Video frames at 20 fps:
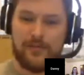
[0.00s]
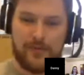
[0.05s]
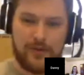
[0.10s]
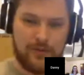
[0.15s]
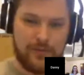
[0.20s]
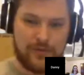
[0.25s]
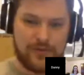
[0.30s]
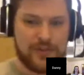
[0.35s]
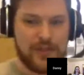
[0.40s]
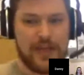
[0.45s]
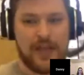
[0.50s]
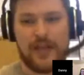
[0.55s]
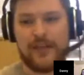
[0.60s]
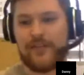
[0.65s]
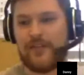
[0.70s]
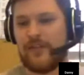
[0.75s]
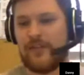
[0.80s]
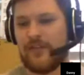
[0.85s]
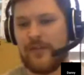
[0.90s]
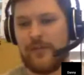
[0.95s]
immutable
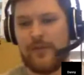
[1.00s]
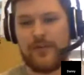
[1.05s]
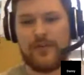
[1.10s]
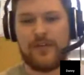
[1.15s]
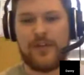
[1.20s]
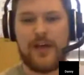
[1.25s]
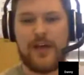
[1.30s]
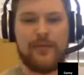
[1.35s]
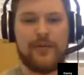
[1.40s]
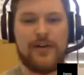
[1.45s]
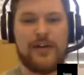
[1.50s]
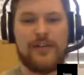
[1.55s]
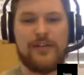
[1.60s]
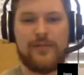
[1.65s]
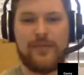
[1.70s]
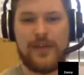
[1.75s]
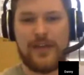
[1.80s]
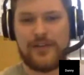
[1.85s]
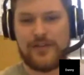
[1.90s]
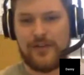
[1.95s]
JS or some other library
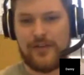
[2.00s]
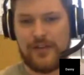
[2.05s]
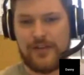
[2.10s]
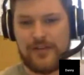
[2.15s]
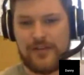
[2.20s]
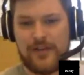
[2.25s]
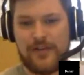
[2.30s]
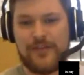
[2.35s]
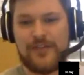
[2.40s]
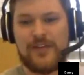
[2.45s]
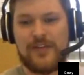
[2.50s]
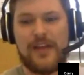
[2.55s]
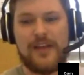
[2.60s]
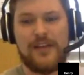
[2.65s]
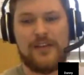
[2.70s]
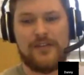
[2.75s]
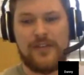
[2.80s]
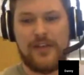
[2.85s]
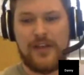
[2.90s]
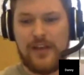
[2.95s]
to make sure that stuff
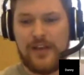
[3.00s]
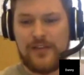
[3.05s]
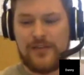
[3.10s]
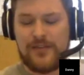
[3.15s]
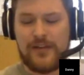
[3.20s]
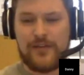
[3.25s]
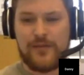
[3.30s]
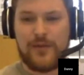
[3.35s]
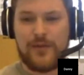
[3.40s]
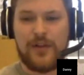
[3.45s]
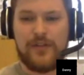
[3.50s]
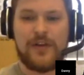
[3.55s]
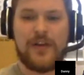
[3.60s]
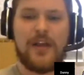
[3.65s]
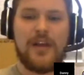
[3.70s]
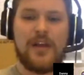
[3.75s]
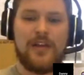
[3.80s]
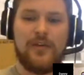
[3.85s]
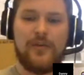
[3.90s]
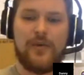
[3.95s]
stays
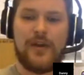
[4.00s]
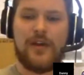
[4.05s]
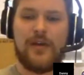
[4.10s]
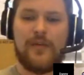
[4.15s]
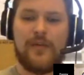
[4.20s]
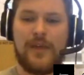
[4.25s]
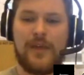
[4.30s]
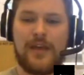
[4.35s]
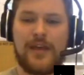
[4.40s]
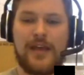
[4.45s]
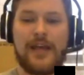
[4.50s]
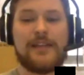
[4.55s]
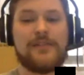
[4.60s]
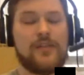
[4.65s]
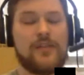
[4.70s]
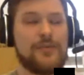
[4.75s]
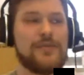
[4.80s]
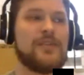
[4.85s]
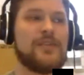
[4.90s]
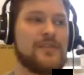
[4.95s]
relevant. You end up making, it's
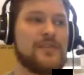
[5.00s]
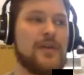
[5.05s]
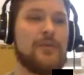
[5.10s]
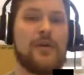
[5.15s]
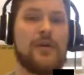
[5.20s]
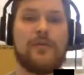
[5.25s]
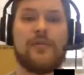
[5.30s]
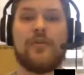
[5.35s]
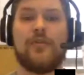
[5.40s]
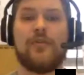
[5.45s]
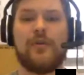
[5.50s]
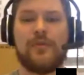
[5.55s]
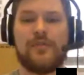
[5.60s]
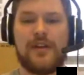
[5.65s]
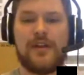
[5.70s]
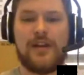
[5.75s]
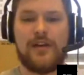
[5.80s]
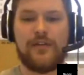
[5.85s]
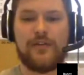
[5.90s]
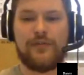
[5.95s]
almost the same way we're going with
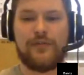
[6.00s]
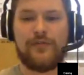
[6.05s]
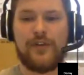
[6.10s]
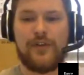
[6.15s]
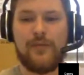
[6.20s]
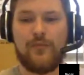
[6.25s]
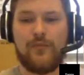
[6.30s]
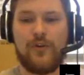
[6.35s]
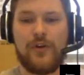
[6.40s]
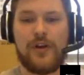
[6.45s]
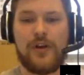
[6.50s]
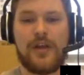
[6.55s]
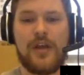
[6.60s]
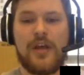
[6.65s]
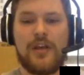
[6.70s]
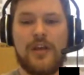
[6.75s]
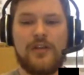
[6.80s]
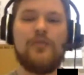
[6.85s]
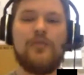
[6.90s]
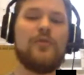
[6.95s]
any other framework.
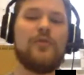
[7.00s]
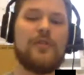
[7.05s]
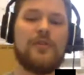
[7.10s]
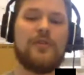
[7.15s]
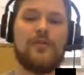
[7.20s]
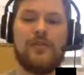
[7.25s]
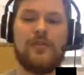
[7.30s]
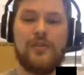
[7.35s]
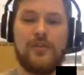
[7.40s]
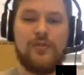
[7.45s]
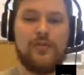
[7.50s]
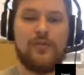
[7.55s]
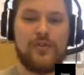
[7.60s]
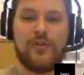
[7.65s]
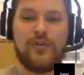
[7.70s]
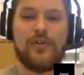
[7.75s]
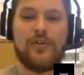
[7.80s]
You could do